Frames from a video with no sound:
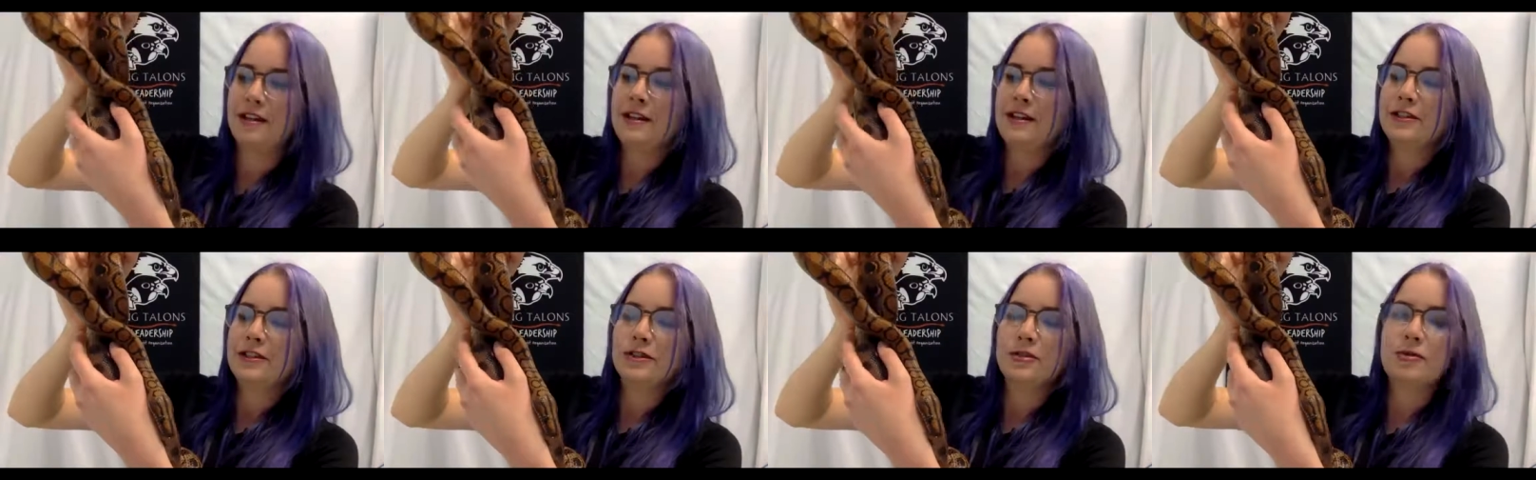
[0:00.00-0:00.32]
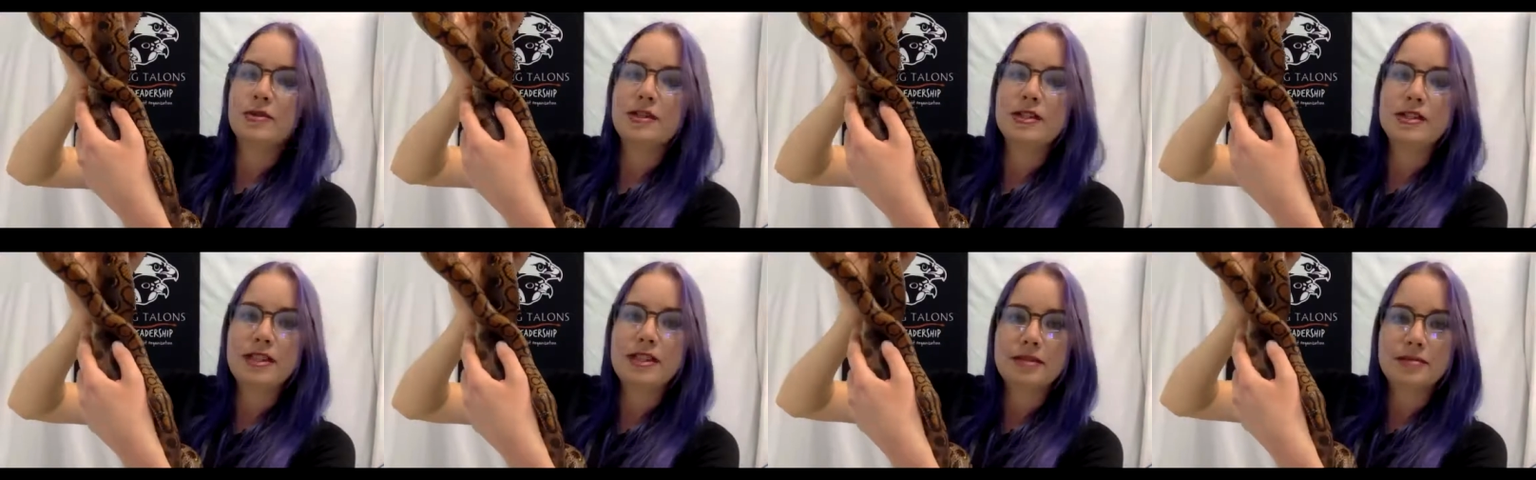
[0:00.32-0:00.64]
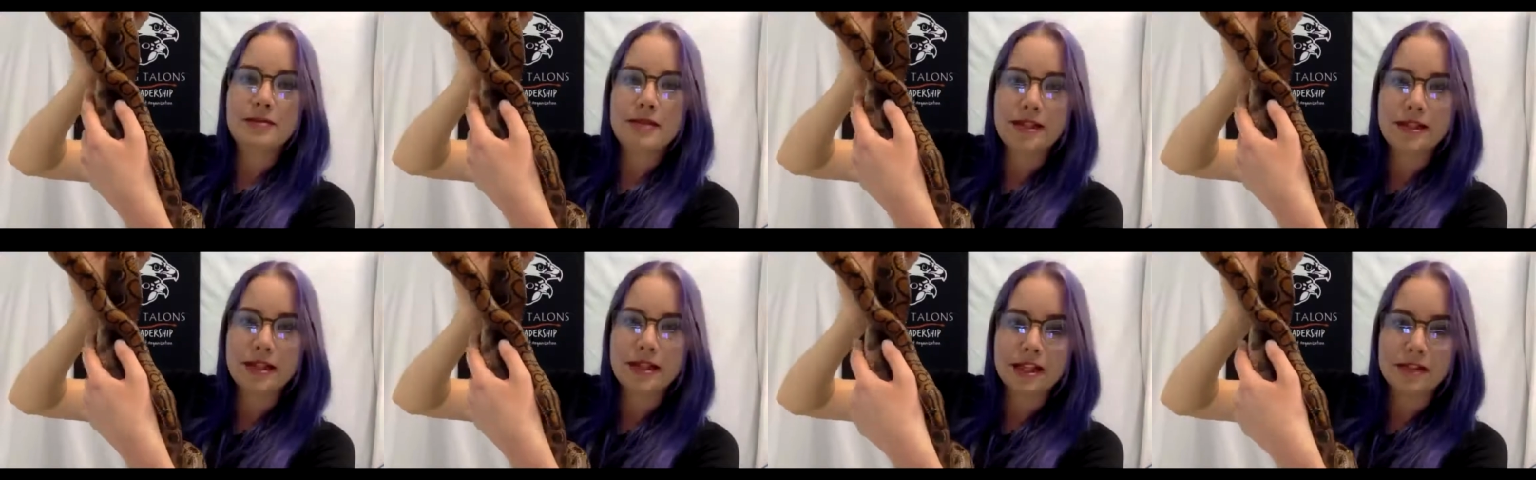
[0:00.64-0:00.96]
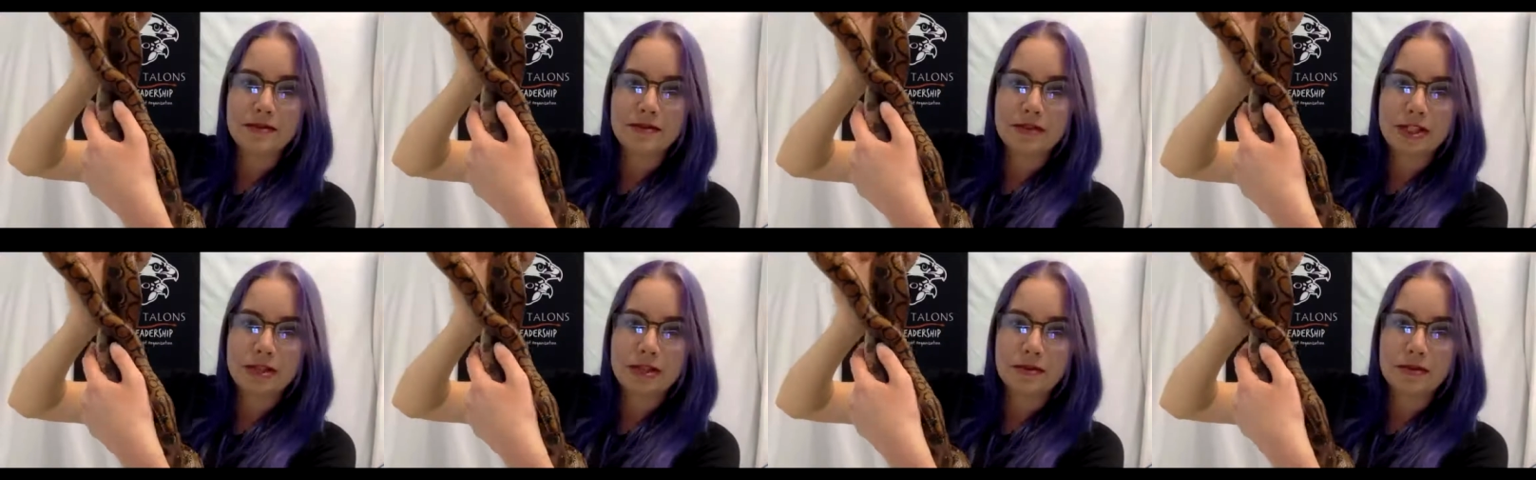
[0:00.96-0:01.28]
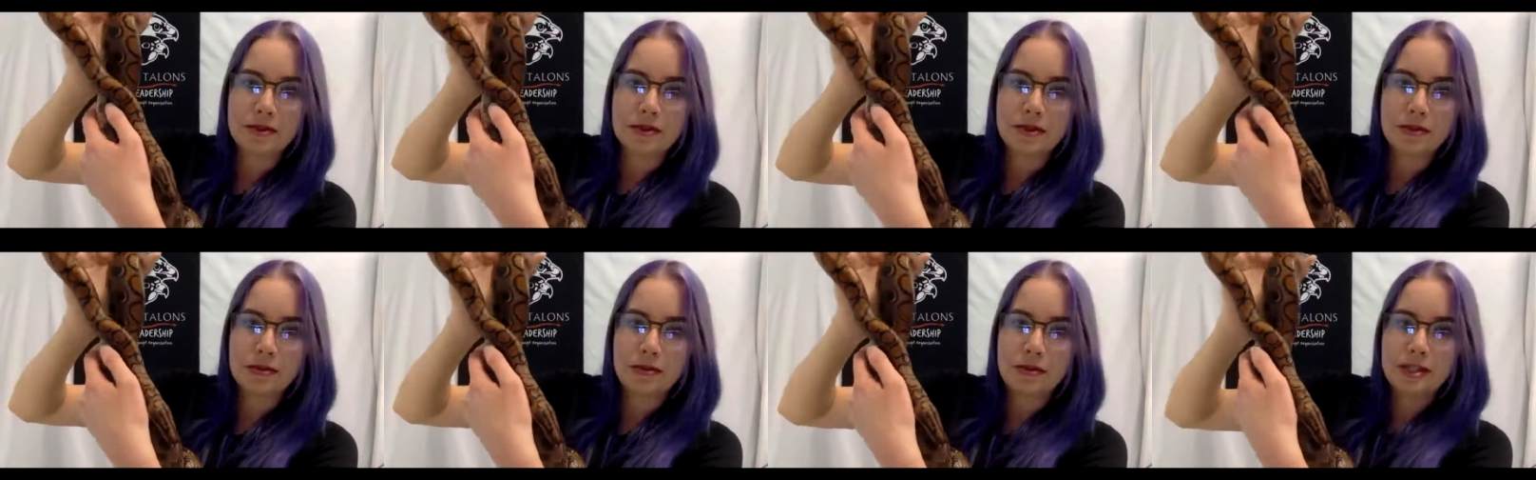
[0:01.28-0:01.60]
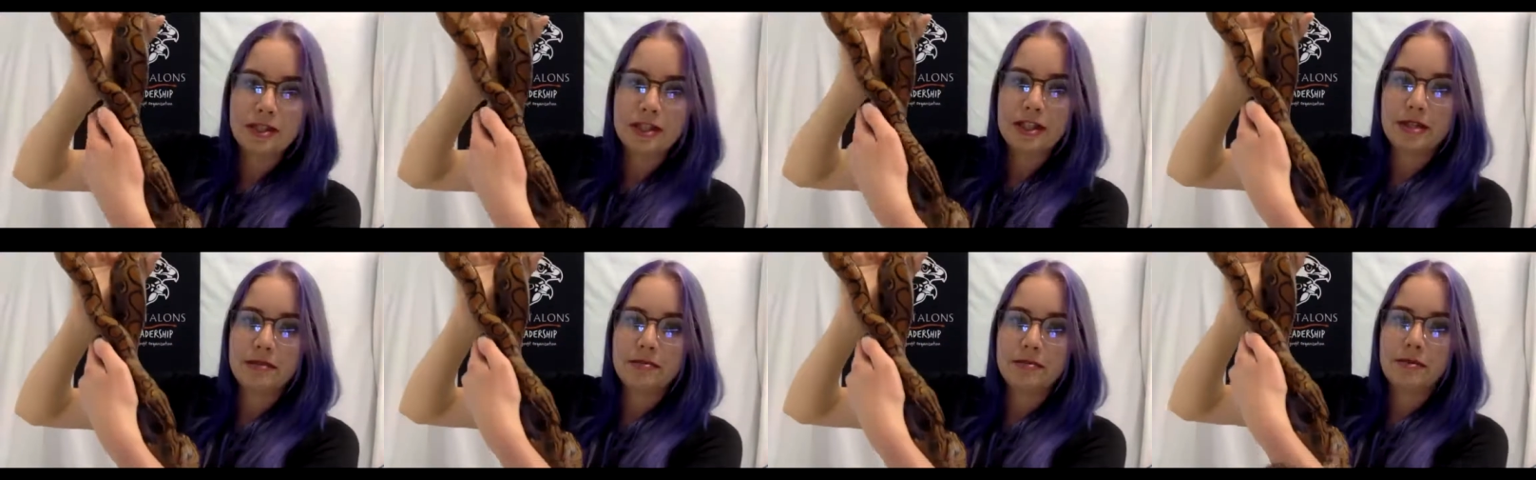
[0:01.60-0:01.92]
squeezing me like if she were
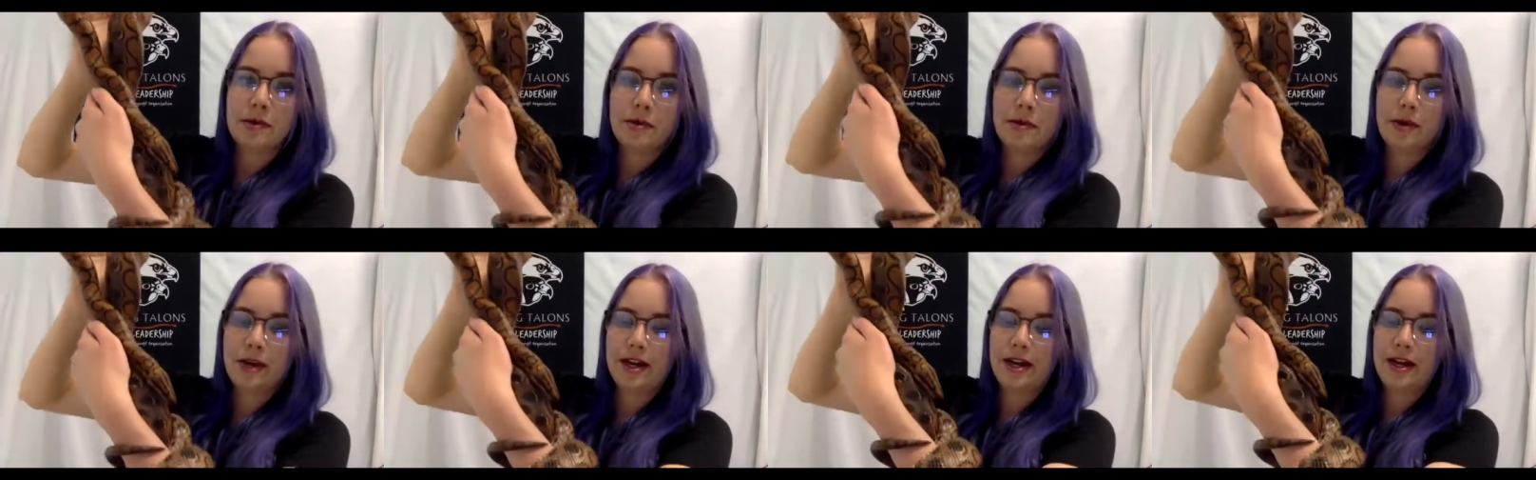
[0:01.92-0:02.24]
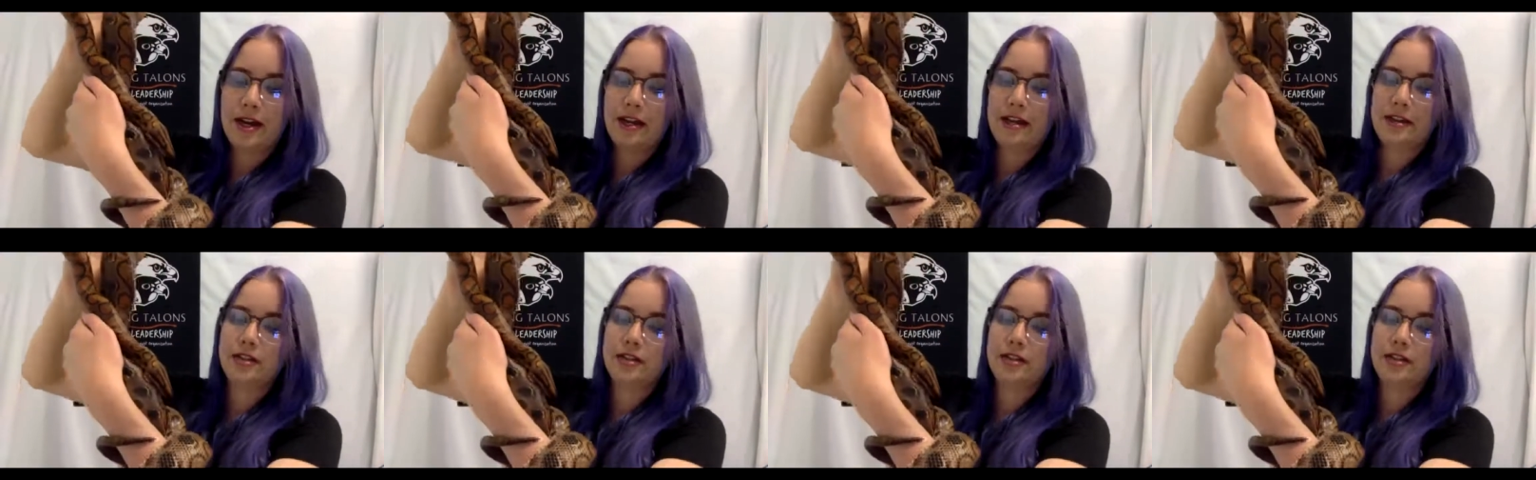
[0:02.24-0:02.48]
squeezing prey.